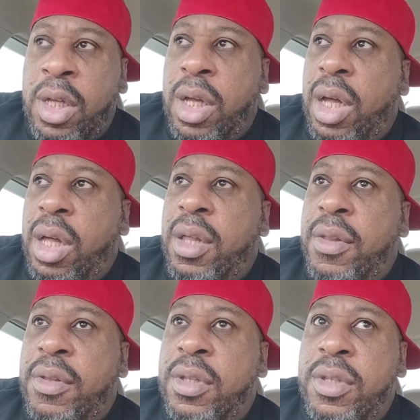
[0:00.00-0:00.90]
uh,
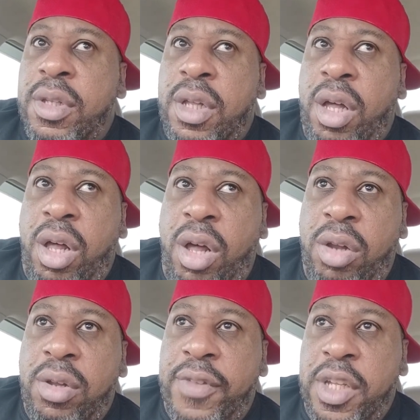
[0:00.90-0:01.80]
uh,
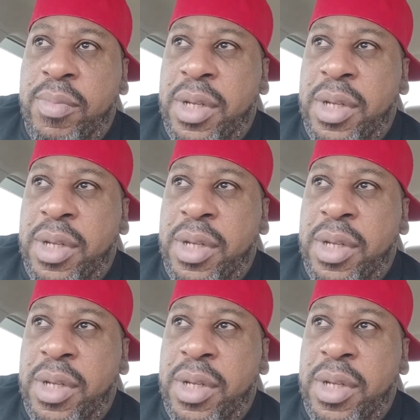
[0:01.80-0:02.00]
all of them.